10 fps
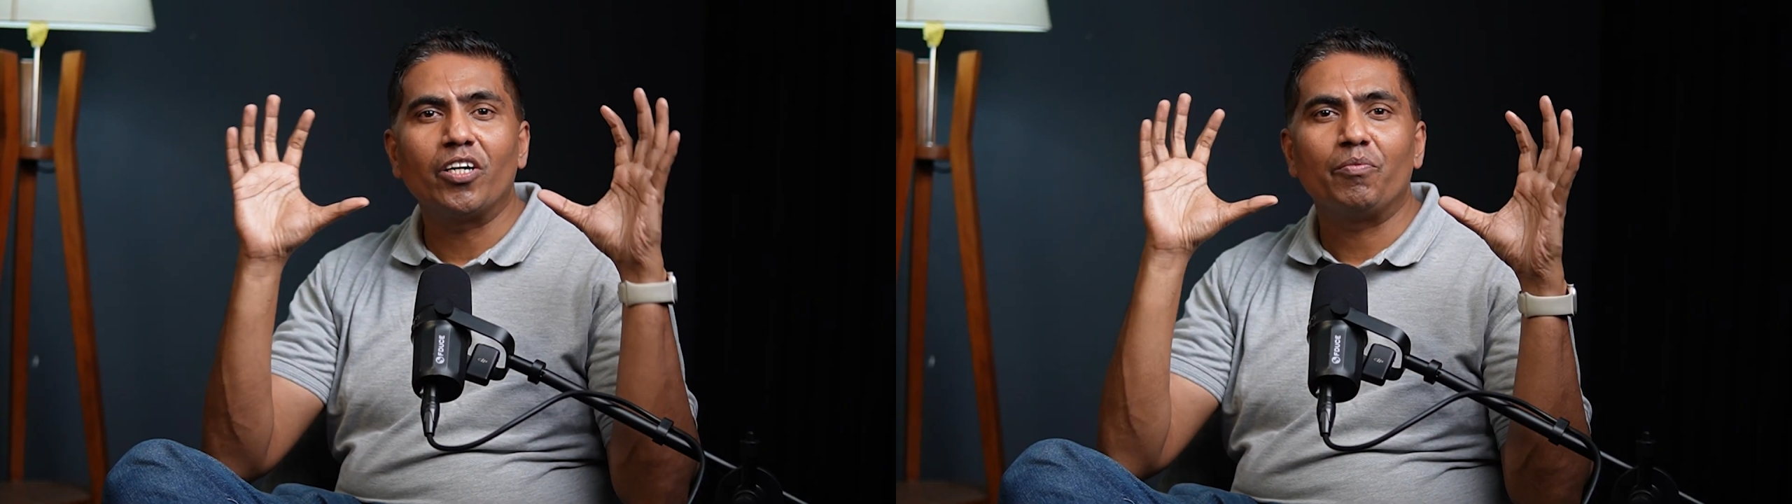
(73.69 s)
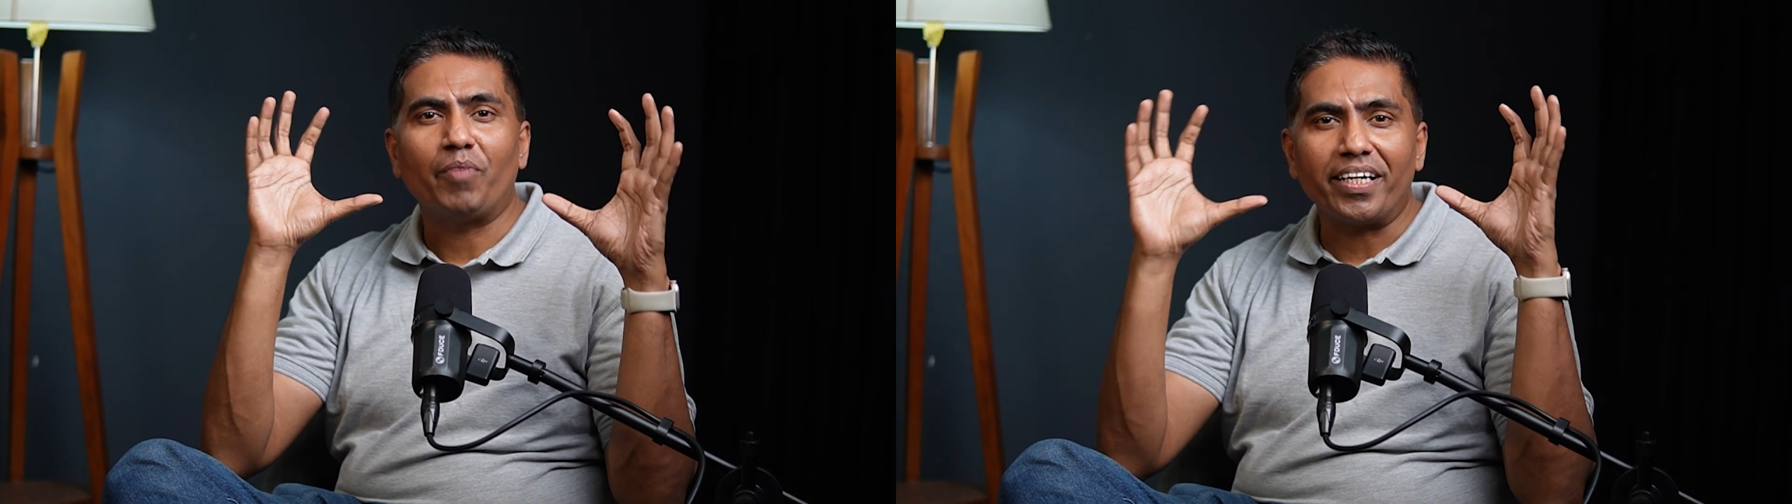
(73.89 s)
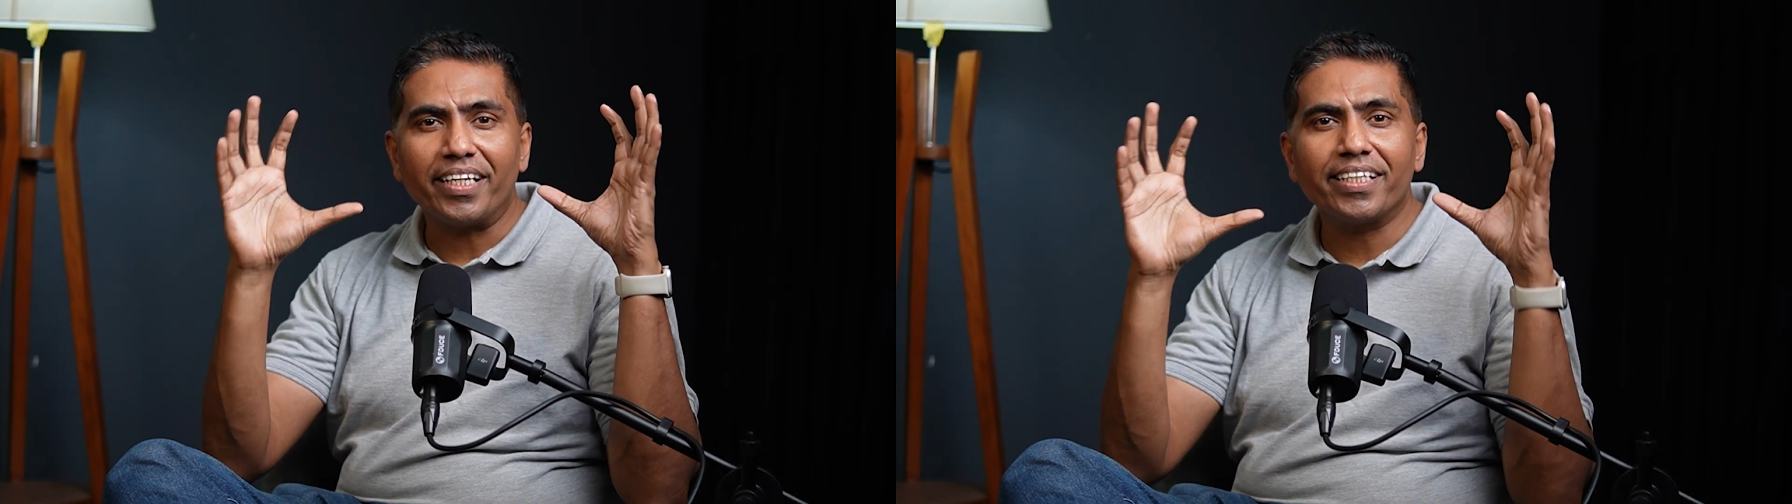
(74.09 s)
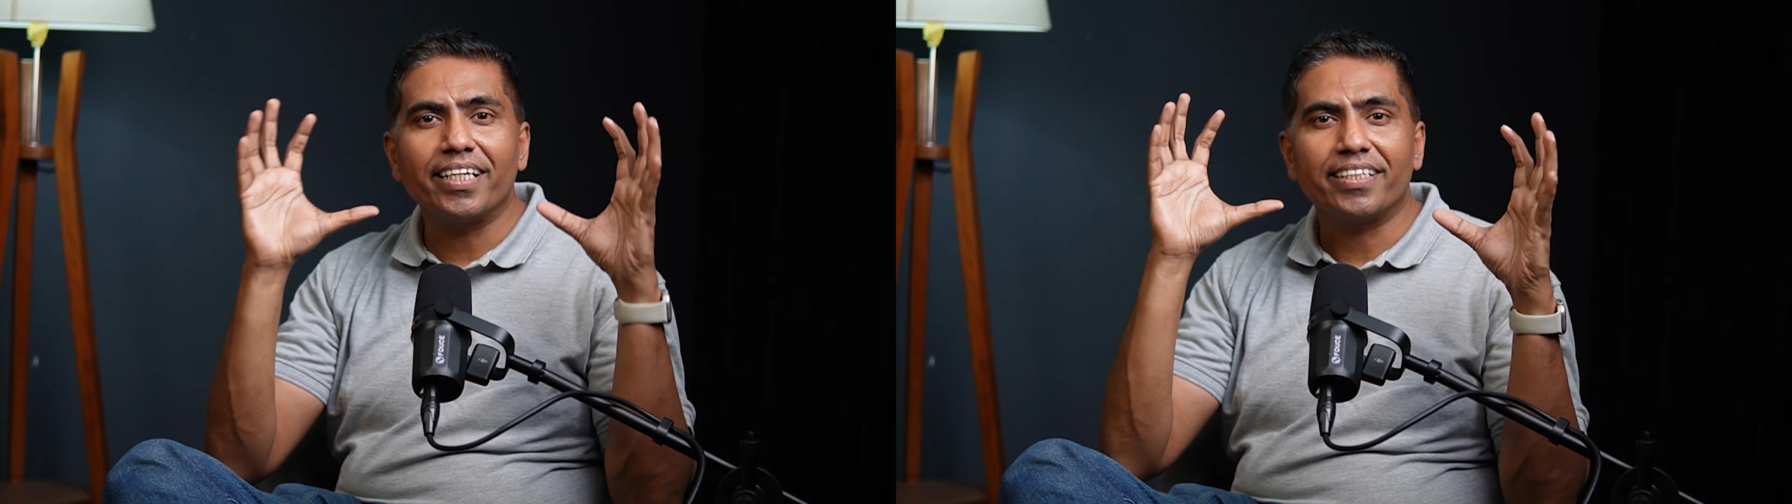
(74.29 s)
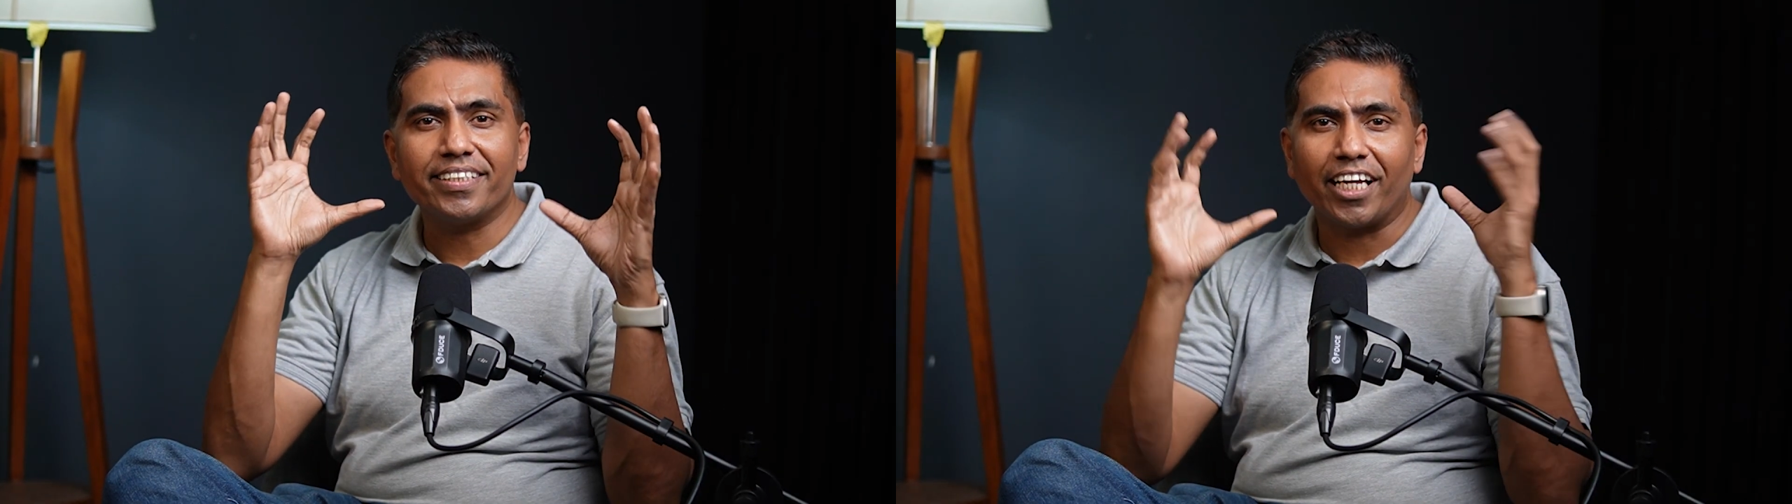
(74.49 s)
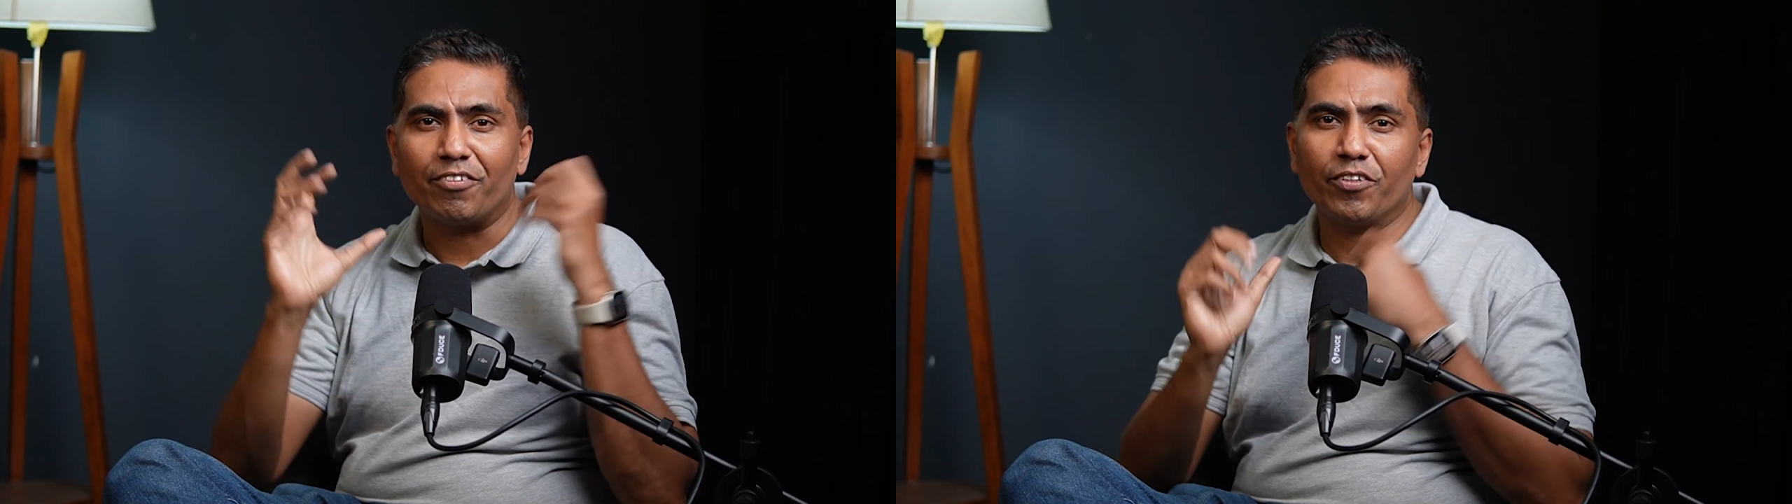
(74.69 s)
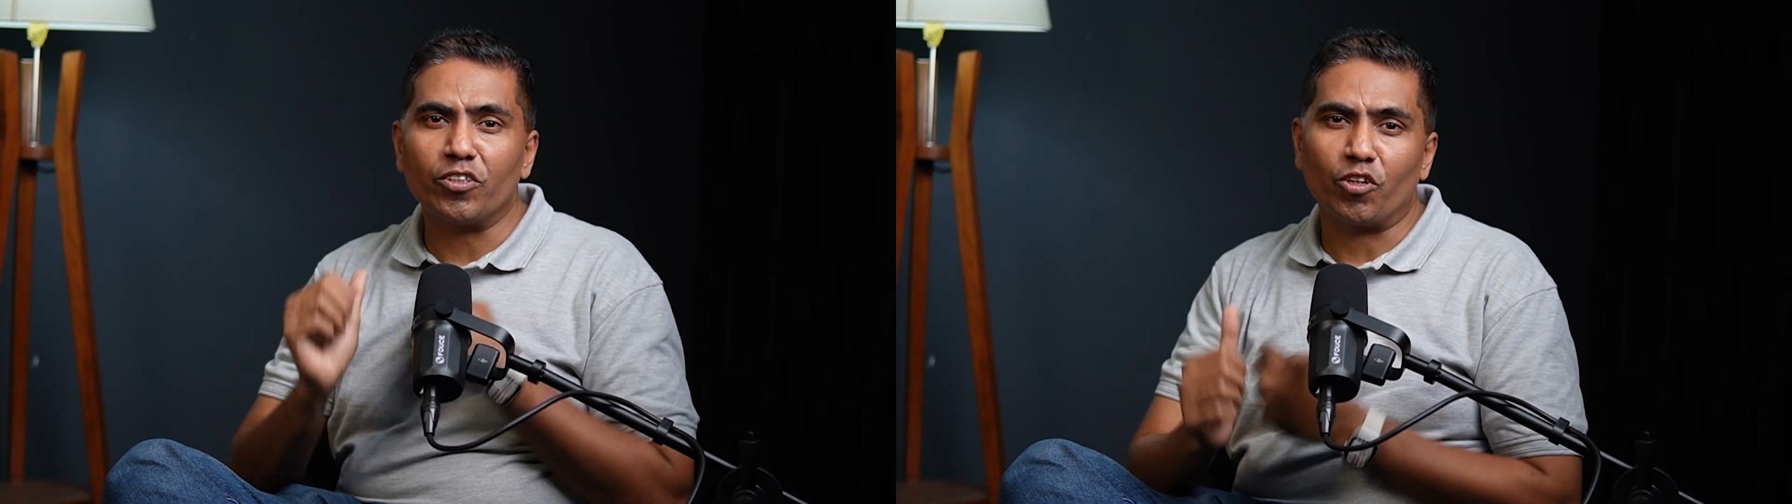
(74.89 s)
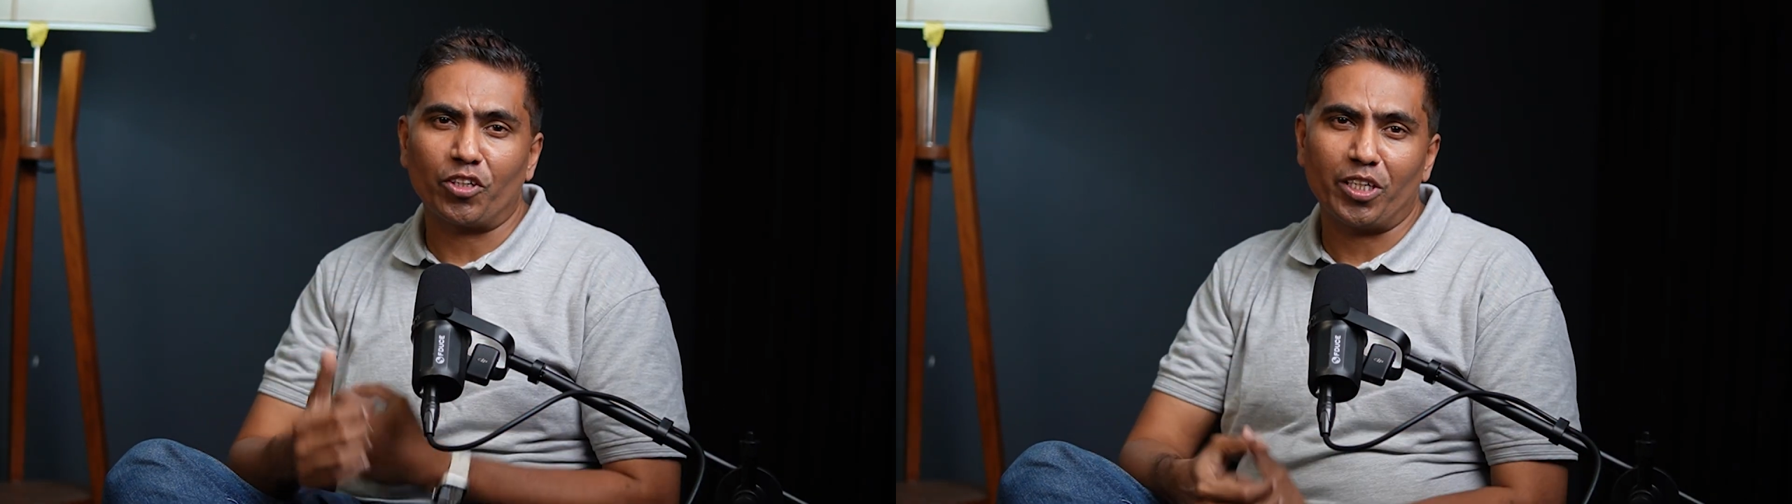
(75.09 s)
materiality that you are
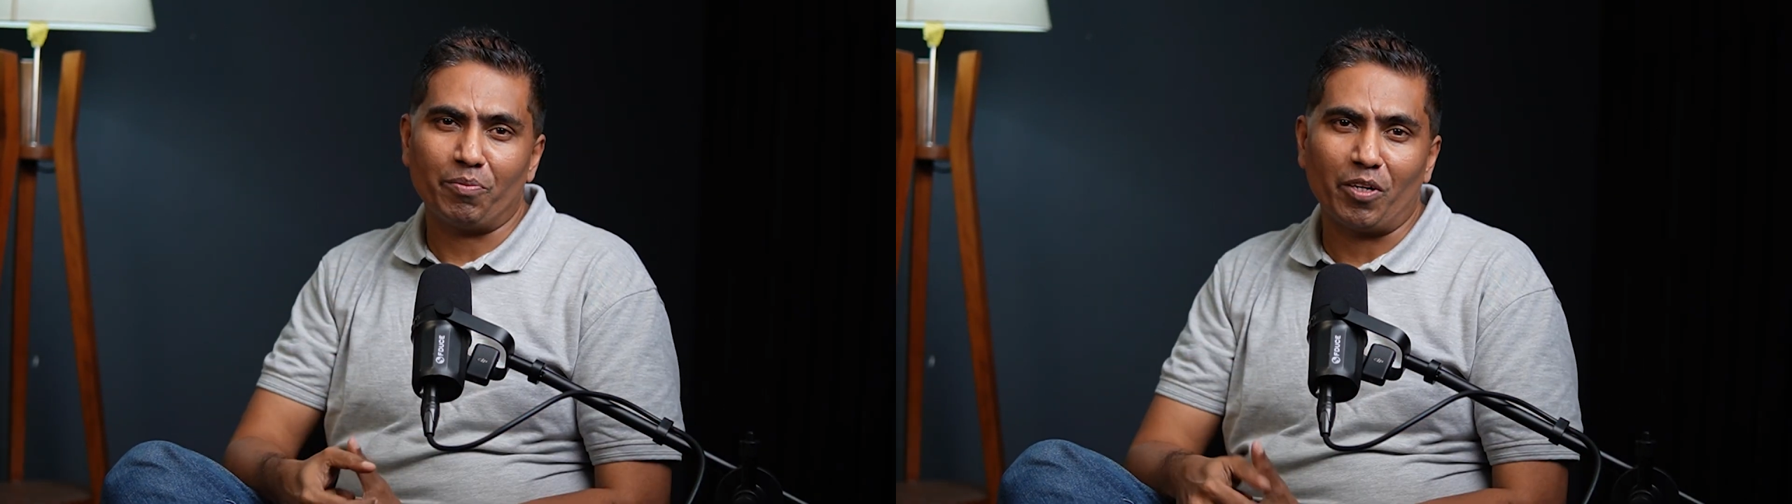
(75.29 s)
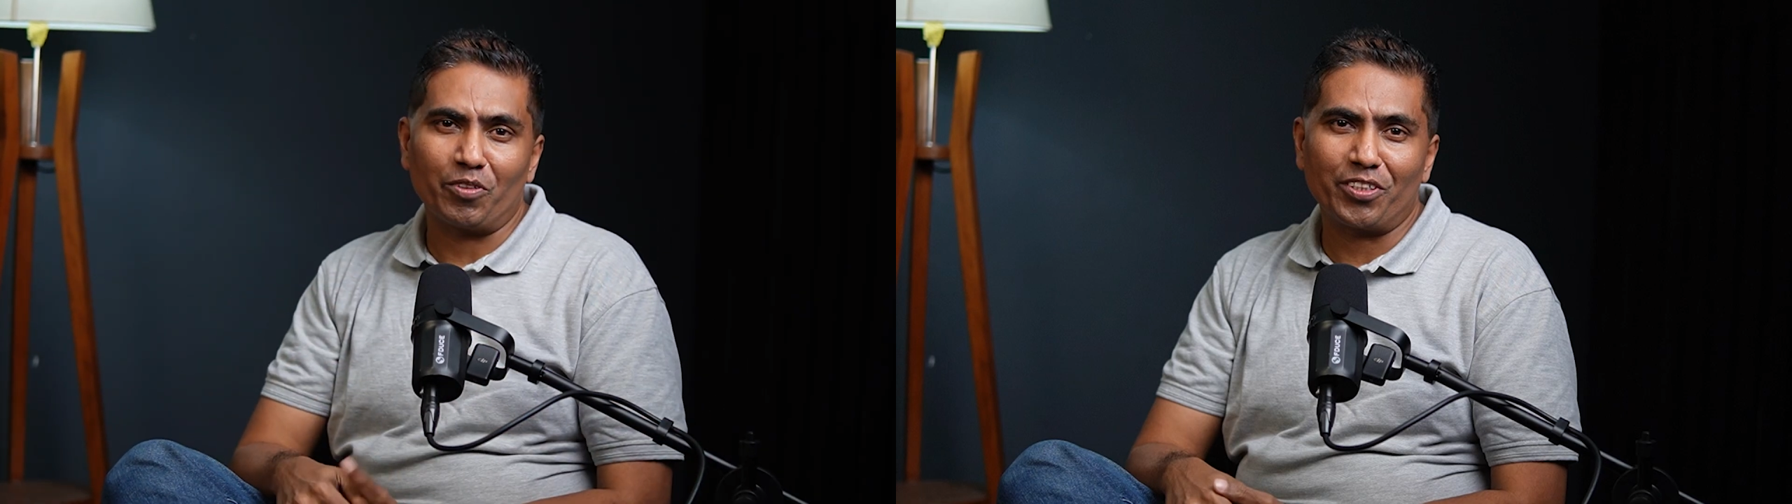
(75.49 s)
talking about.